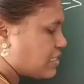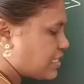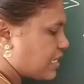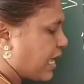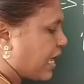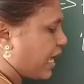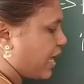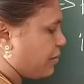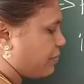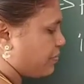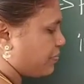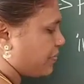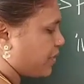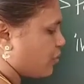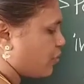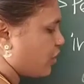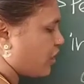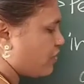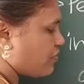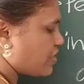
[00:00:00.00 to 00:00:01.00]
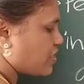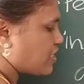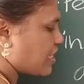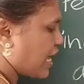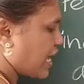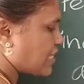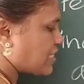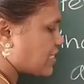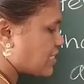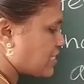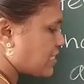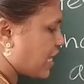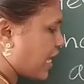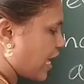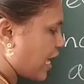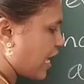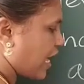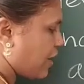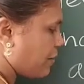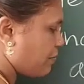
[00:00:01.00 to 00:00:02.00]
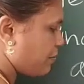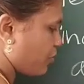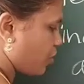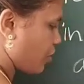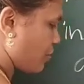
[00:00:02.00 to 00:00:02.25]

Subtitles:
same, okay, which have same